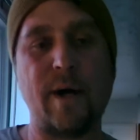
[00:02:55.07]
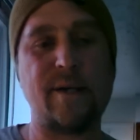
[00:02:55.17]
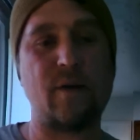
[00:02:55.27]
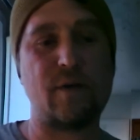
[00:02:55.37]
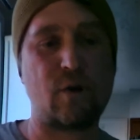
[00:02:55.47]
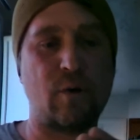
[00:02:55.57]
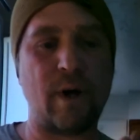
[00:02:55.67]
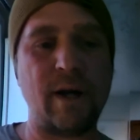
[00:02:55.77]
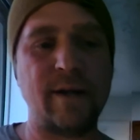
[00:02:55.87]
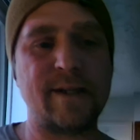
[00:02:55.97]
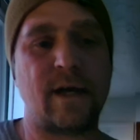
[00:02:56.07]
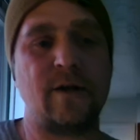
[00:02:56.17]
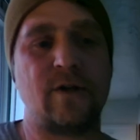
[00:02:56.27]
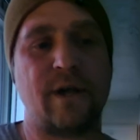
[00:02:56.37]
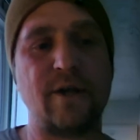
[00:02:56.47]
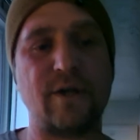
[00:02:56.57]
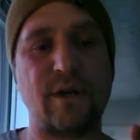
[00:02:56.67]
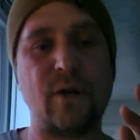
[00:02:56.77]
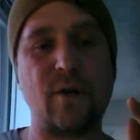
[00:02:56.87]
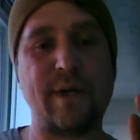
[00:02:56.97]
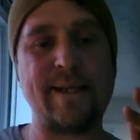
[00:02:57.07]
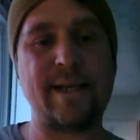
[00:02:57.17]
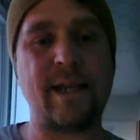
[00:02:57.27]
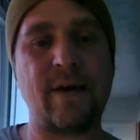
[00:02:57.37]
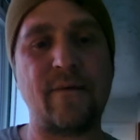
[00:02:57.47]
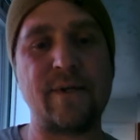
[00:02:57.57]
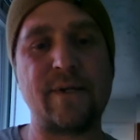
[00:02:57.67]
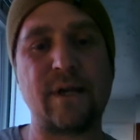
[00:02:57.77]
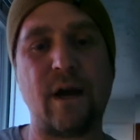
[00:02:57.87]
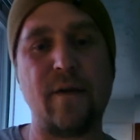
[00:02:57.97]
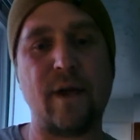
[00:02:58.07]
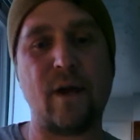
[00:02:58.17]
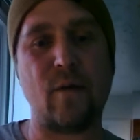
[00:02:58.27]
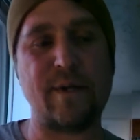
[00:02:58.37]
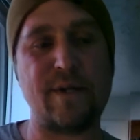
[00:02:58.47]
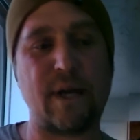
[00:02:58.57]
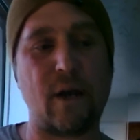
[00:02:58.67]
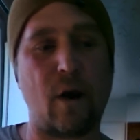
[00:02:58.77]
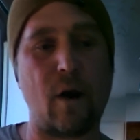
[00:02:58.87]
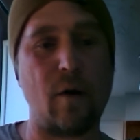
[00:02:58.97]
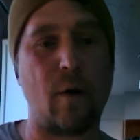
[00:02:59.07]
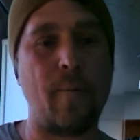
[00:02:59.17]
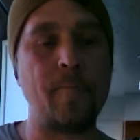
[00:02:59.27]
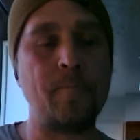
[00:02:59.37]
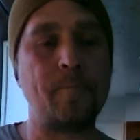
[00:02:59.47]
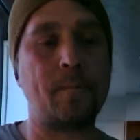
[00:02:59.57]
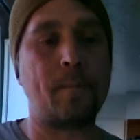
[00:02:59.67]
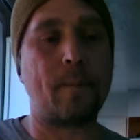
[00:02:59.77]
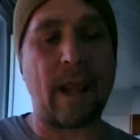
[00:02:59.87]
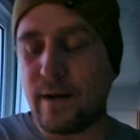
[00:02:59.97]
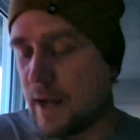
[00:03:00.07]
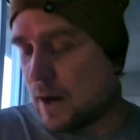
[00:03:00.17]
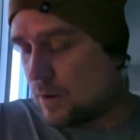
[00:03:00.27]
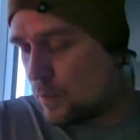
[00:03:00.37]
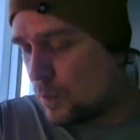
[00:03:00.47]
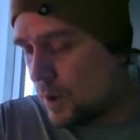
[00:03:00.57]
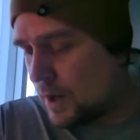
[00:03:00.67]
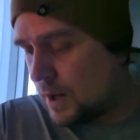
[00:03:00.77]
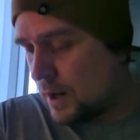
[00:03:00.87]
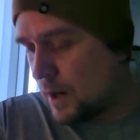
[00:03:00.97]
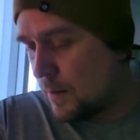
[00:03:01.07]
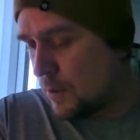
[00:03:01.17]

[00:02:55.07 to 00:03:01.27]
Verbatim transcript: All right, so he's creating this undulation, and you can see that facade there with San Carlo. Now, what